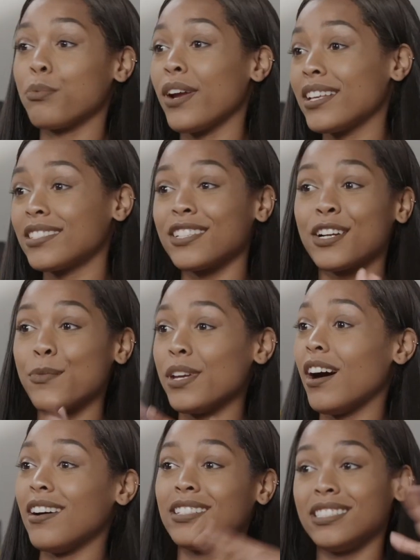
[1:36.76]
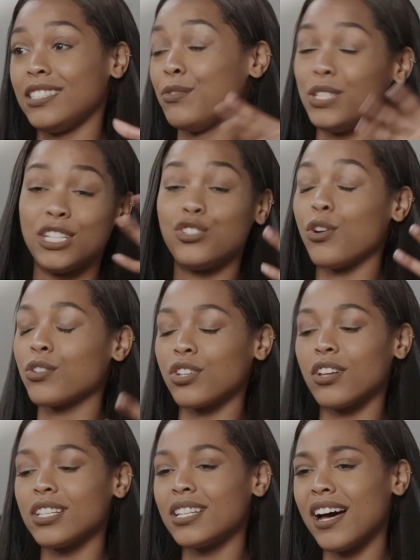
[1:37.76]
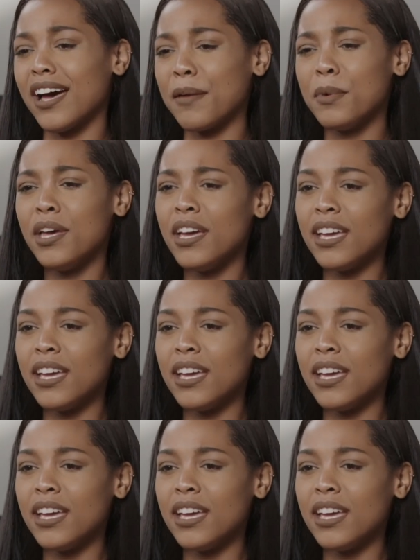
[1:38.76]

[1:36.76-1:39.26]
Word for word: prankster. We all did jokes all the time.